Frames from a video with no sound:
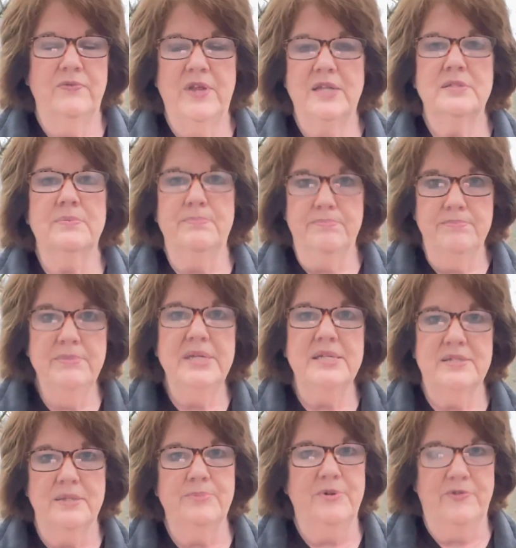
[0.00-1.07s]
That's me
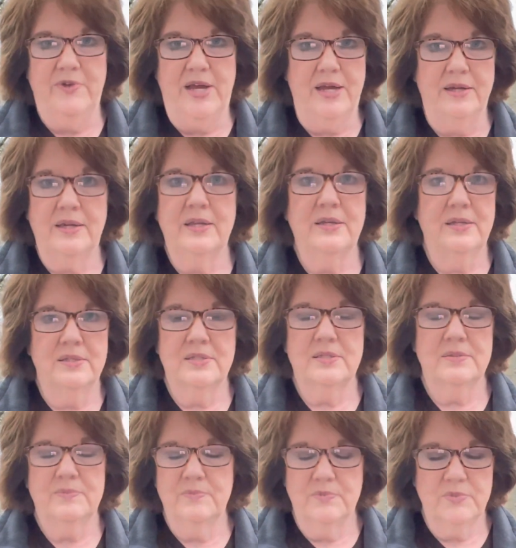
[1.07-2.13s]
simplifying it
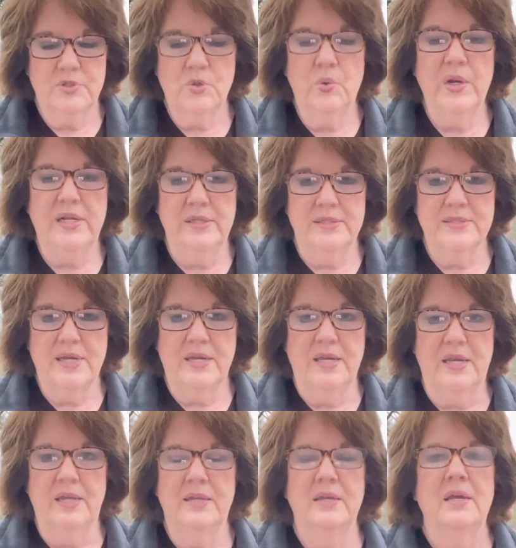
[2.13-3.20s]
as, as quickly as I
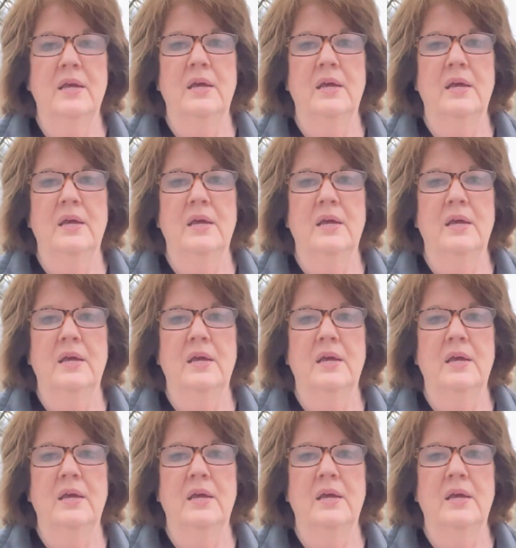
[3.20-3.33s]
can.